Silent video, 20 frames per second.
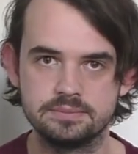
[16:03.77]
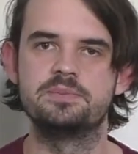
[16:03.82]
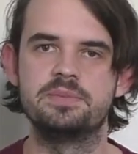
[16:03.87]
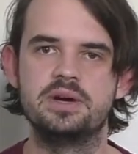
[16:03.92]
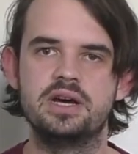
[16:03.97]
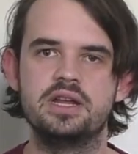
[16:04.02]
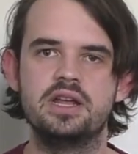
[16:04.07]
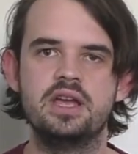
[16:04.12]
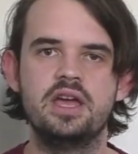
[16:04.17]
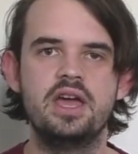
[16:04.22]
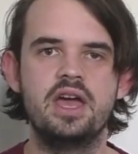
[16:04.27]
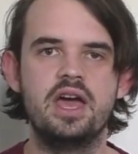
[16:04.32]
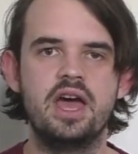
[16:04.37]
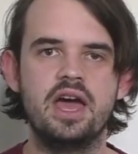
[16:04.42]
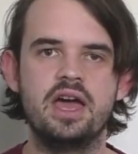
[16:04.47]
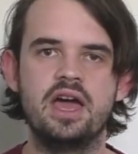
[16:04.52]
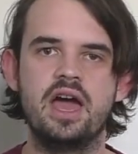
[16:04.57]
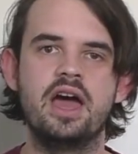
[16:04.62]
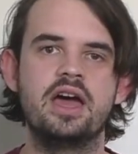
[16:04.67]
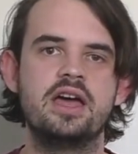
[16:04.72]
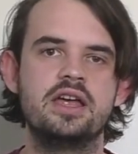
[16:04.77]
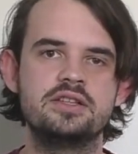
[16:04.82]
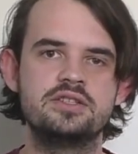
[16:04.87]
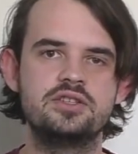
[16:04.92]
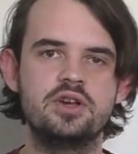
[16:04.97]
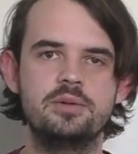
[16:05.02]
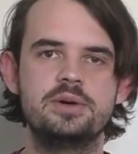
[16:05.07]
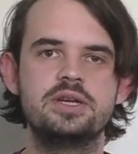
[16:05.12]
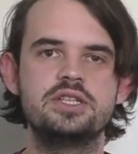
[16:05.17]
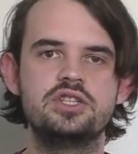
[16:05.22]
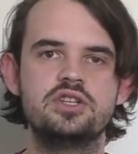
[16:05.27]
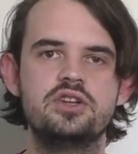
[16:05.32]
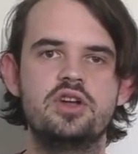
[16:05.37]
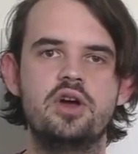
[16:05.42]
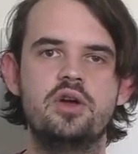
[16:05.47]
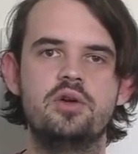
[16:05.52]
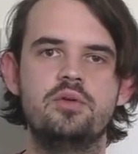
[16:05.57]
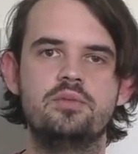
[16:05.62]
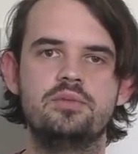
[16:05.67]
But as always, you know,